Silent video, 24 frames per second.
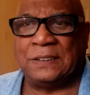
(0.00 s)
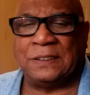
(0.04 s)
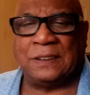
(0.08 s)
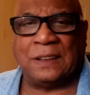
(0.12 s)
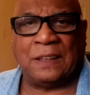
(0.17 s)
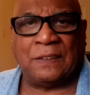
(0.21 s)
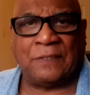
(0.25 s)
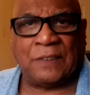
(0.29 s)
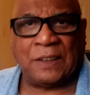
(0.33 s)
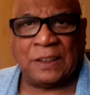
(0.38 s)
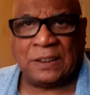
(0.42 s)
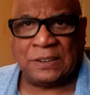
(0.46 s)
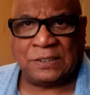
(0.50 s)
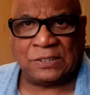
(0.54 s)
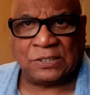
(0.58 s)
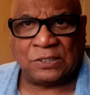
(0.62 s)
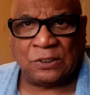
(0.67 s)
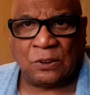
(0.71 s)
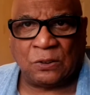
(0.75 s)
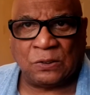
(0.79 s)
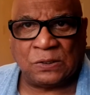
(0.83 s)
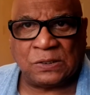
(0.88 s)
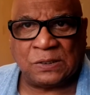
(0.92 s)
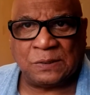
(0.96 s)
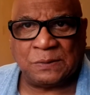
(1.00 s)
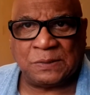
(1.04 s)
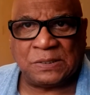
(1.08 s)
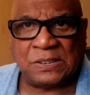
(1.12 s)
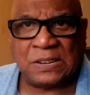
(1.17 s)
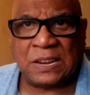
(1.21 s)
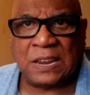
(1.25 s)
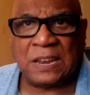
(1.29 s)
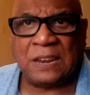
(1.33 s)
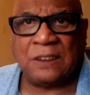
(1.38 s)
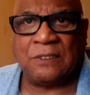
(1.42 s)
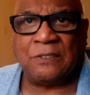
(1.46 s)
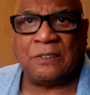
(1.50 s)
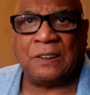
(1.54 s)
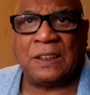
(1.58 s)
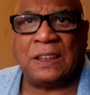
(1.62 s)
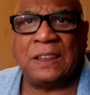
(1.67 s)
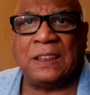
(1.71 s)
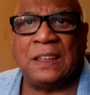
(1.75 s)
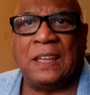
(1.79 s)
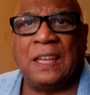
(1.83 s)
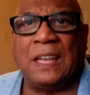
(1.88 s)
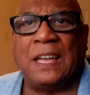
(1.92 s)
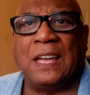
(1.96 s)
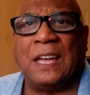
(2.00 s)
Have I installed some scenery?